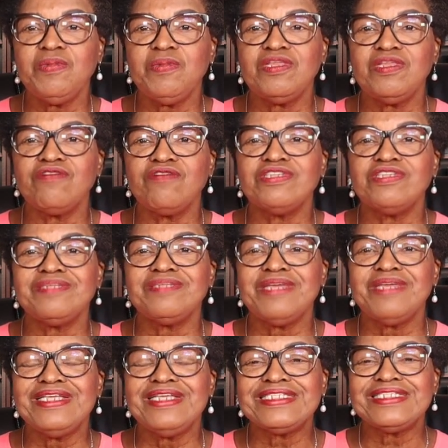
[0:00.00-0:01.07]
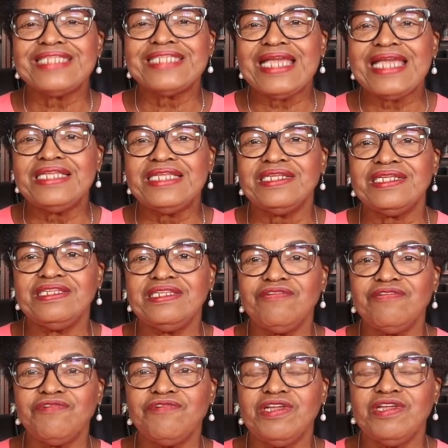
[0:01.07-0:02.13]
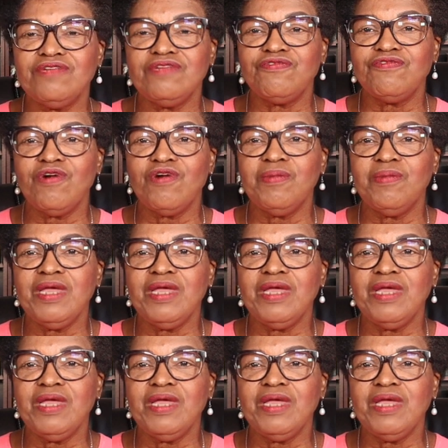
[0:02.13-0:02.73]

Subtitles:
their resume is slightly different from